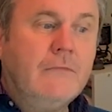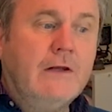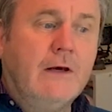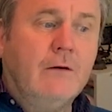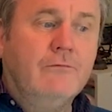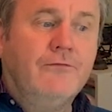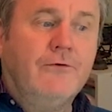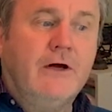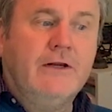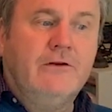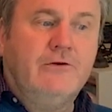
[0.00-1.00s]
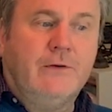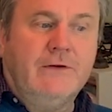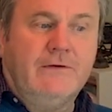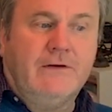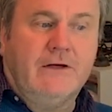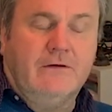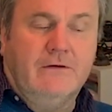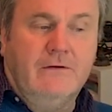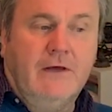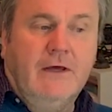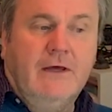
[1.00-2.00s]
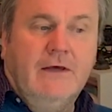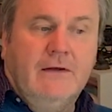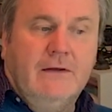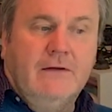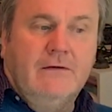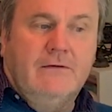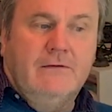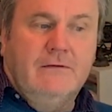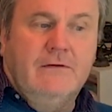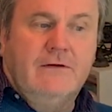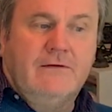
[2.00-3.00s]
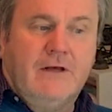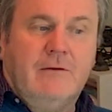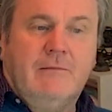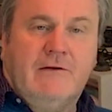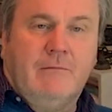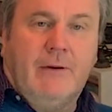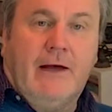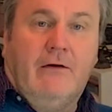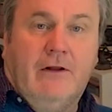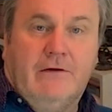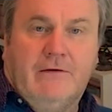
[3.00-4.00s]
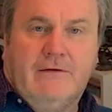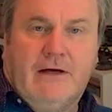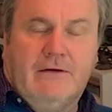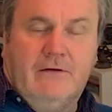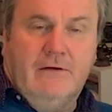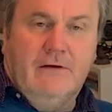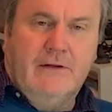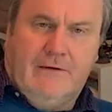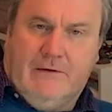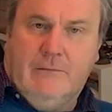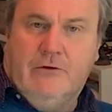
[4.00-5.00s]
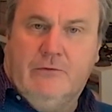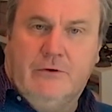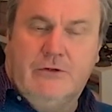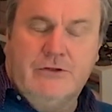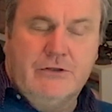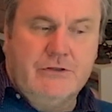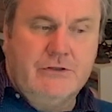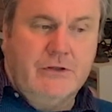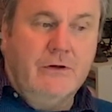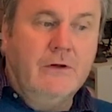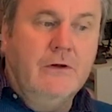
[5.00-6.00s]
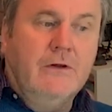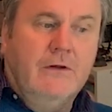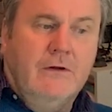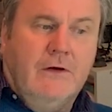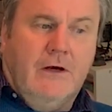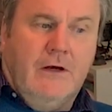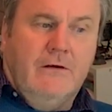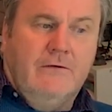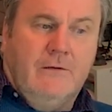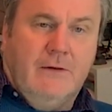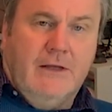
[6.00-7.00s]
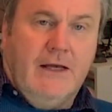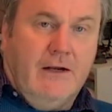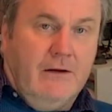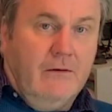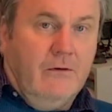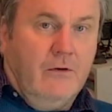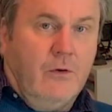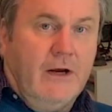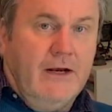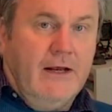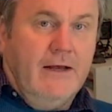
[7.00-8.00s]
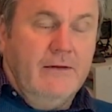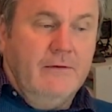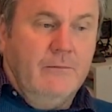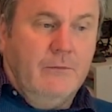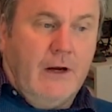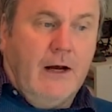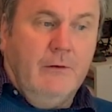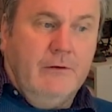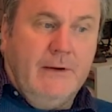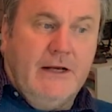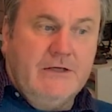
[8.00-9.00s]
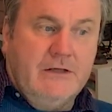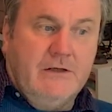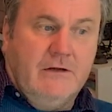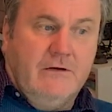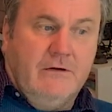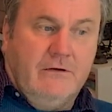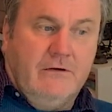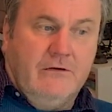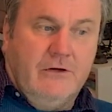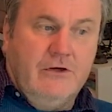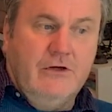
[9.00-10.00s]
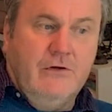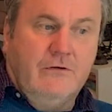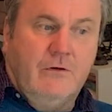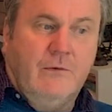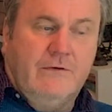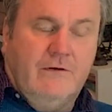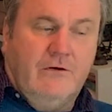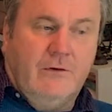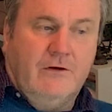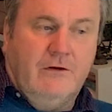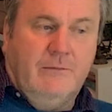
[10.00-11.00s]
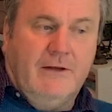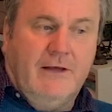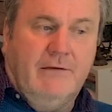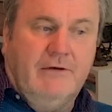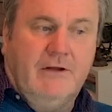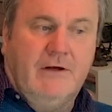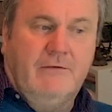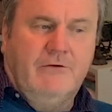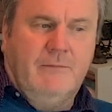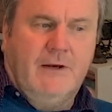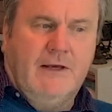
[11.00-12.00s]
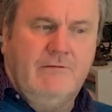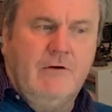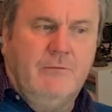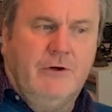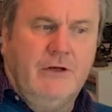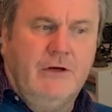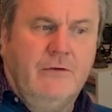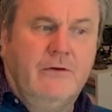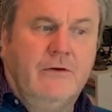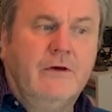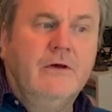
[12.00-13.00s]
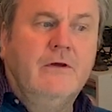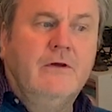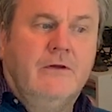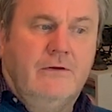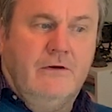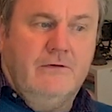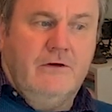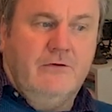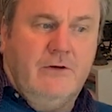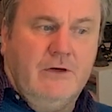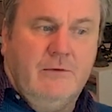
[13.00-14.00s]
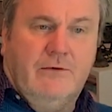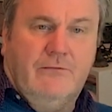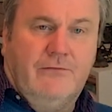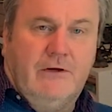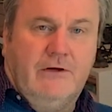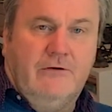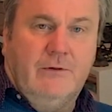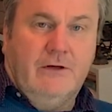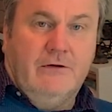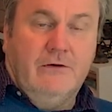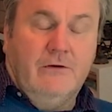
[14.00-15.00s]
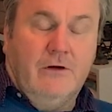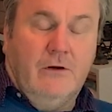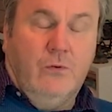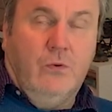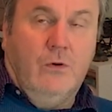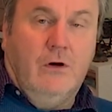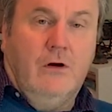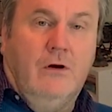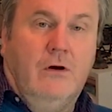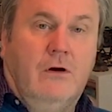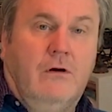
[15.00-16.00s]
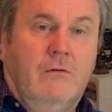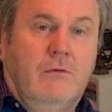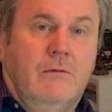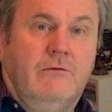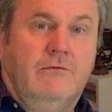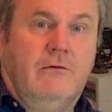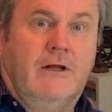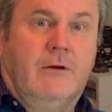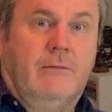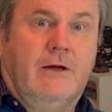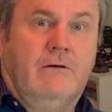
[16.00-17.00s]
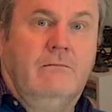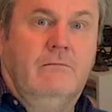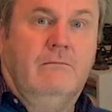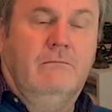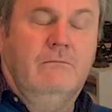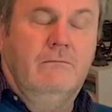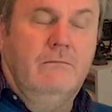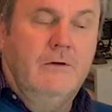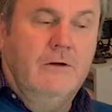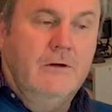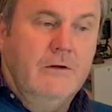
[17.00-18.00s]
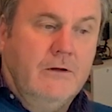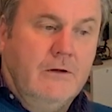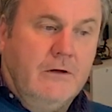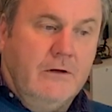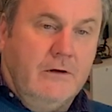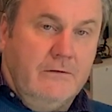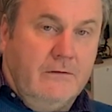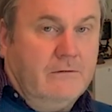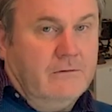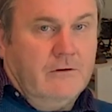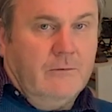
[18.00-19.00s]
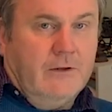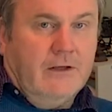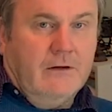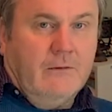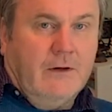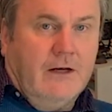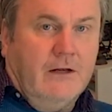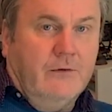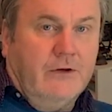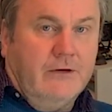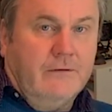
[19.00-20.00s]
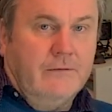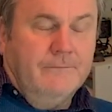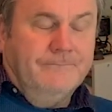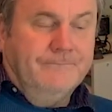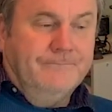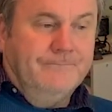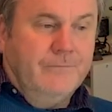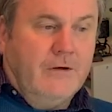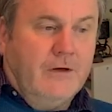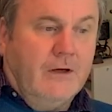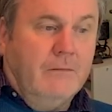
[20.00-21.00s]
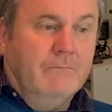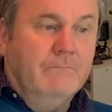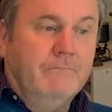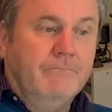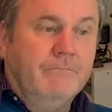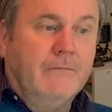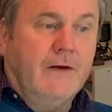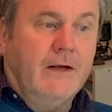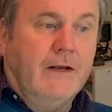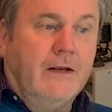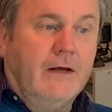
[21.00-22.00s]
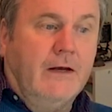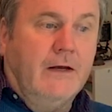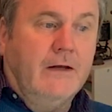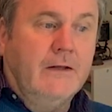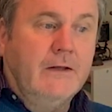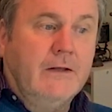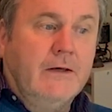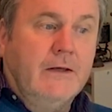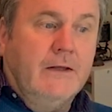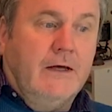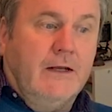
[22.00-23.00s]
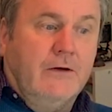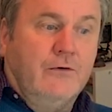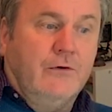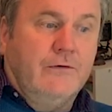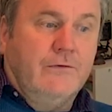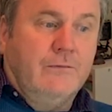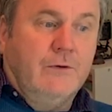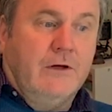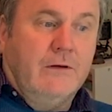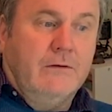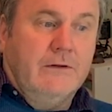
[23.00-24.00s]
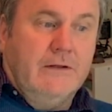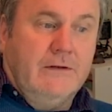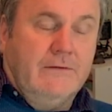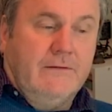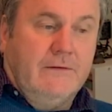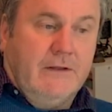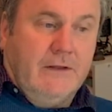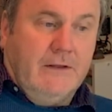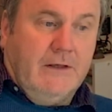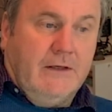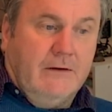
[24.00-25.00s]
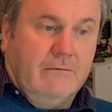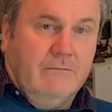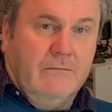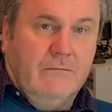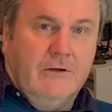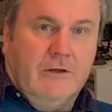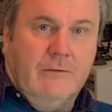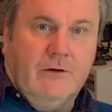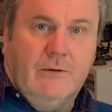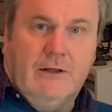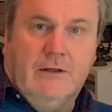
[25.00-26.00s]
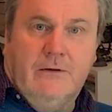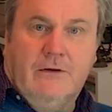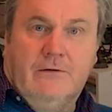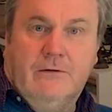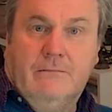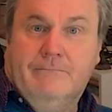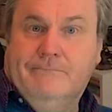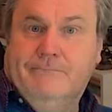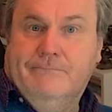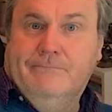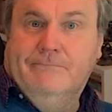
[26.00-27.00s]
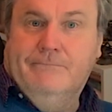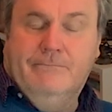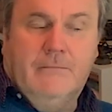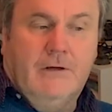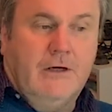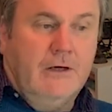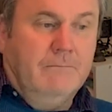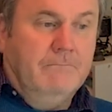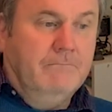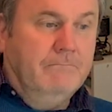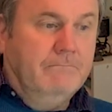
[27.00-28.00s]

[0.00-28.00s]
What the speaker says: Now, on Friday, the 22nd, the sun makes a parallel to Saturn. That's similar to a conjunction. So again, I would imagine that the news on Wednesday the 20th being heavy enough to make everybody on the Thursday 21 and Friday 22 go, whoa, what was all that about? Because it's going to be quite loaded. And of course, well, it's, going to be quite loaded. And